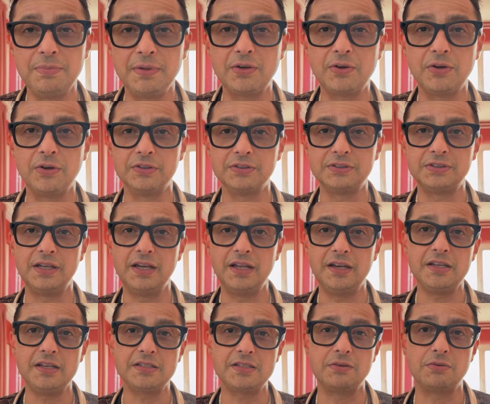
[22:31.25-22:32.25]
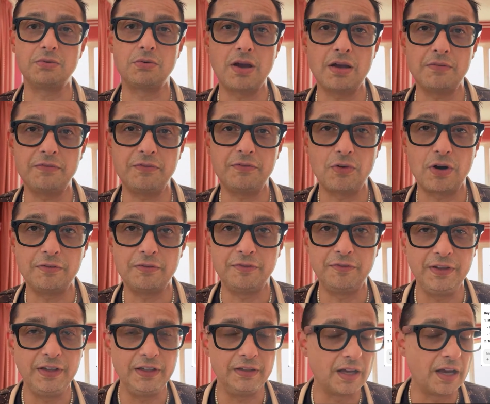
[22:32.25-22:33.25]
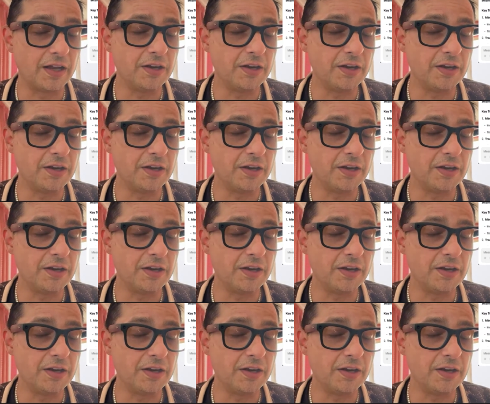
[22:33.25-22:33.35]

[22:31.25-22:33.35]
because it is a rough field.